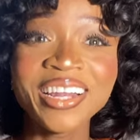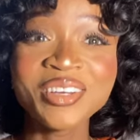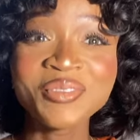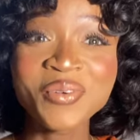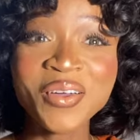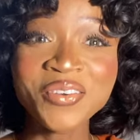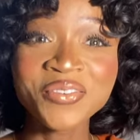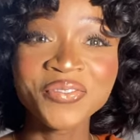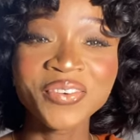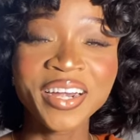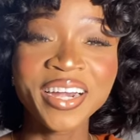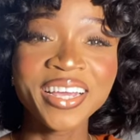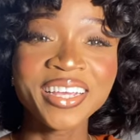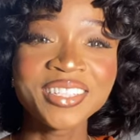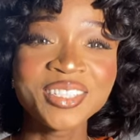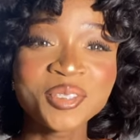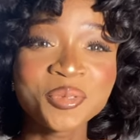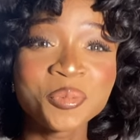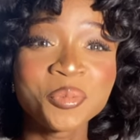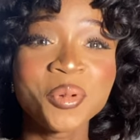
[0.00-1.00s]
Hello my
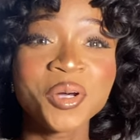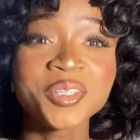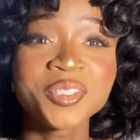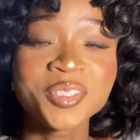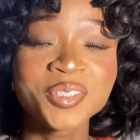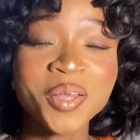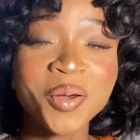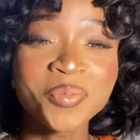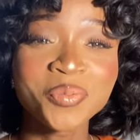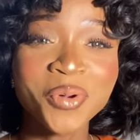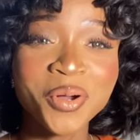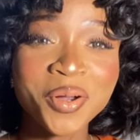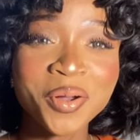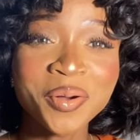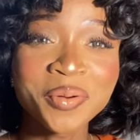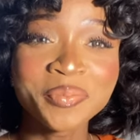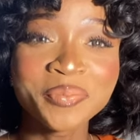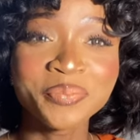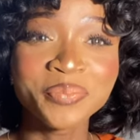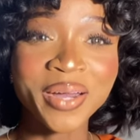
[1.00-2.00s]
friends, what's up?
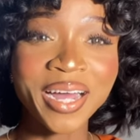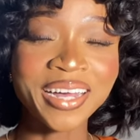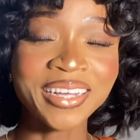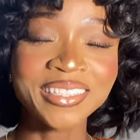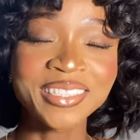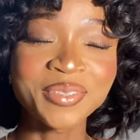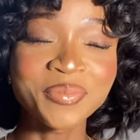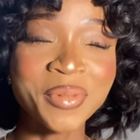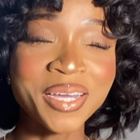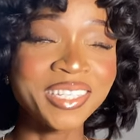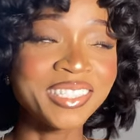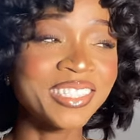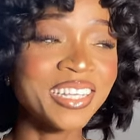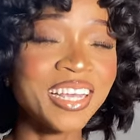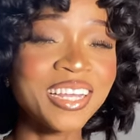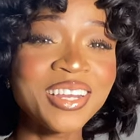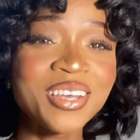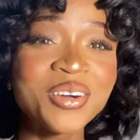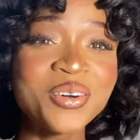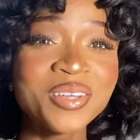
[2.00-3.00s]
Welcome back to my
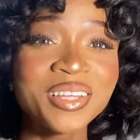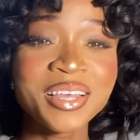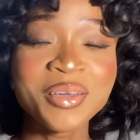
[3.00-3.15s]
channel.